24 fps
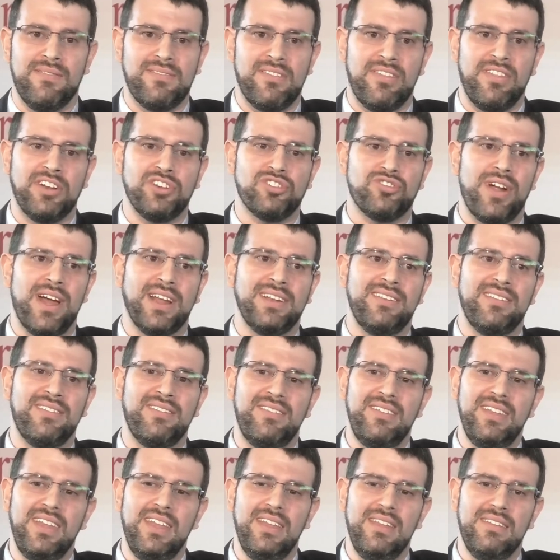So they're trying to
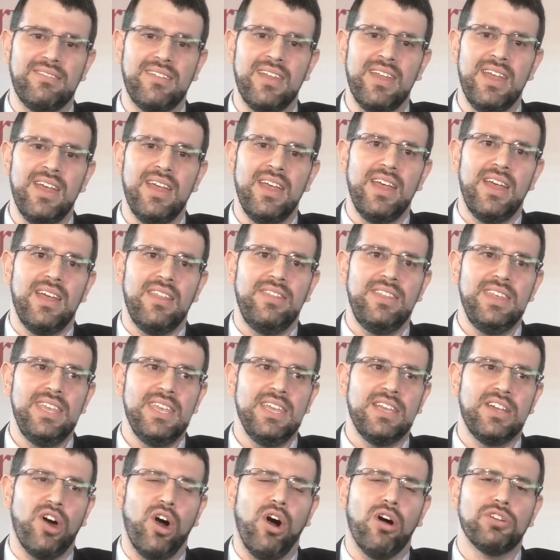seize the
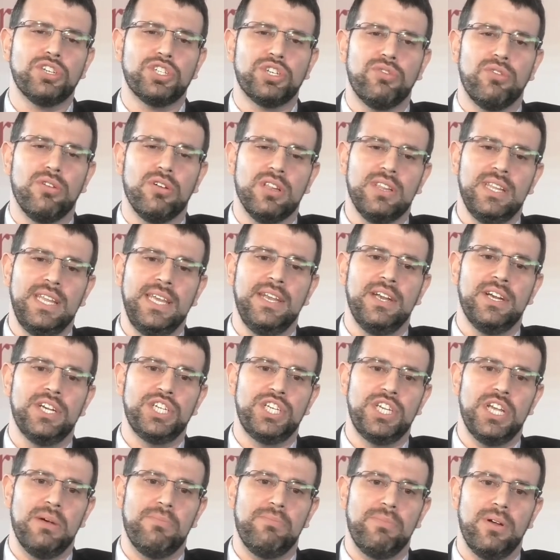cultural
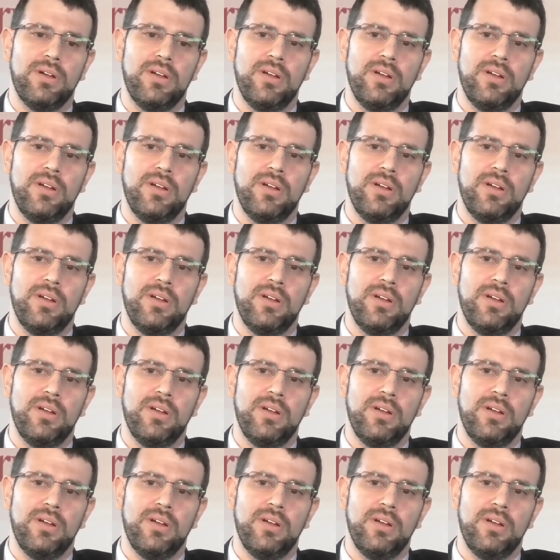leadership